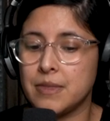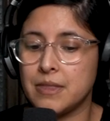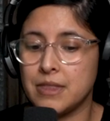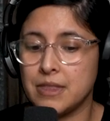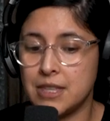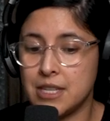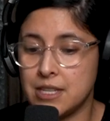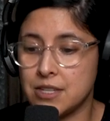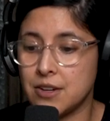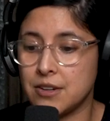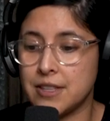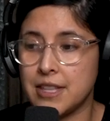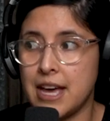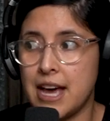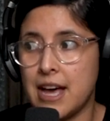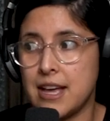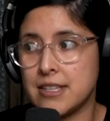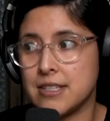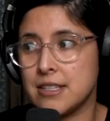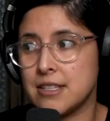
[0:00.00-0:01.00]
these are the
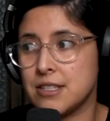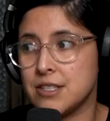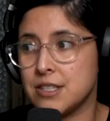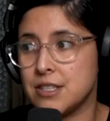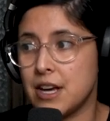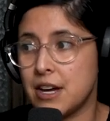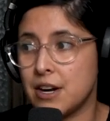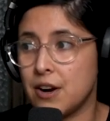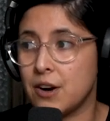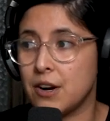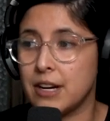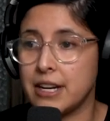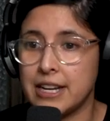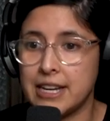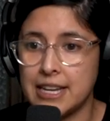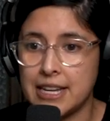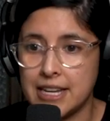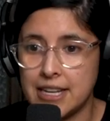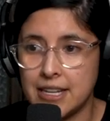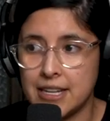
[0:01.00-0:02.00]
acids that are
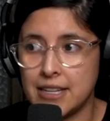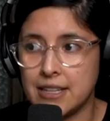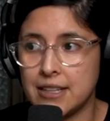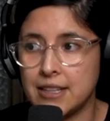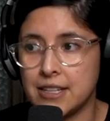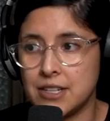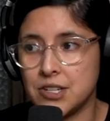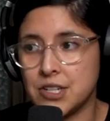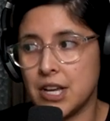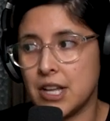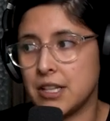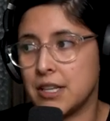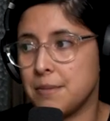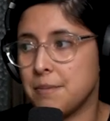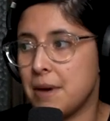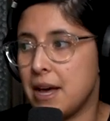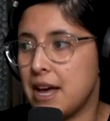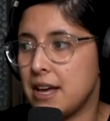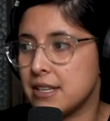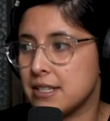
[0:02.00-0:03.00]
in the jelly
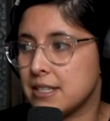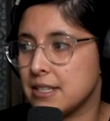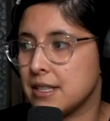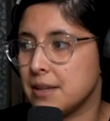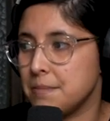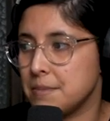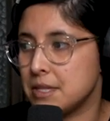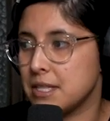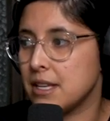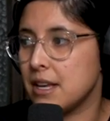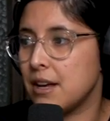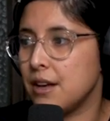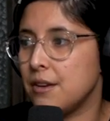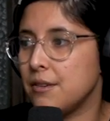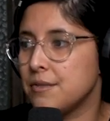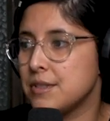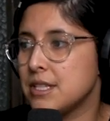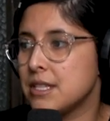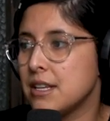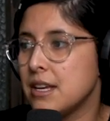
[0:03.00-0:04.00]
mass
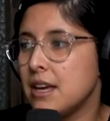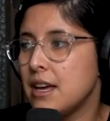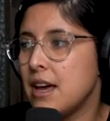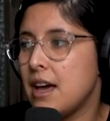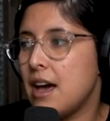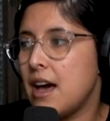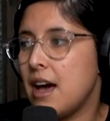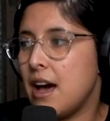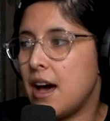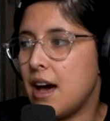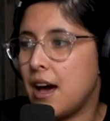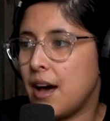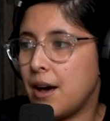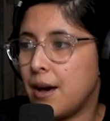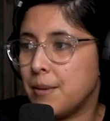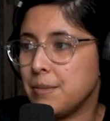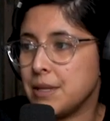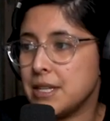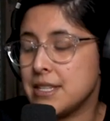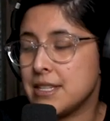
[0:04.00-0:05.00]
themselves.
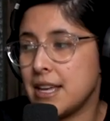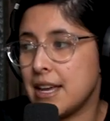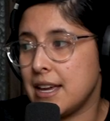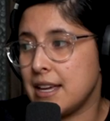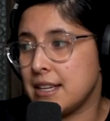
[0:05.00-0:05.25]
Um, these,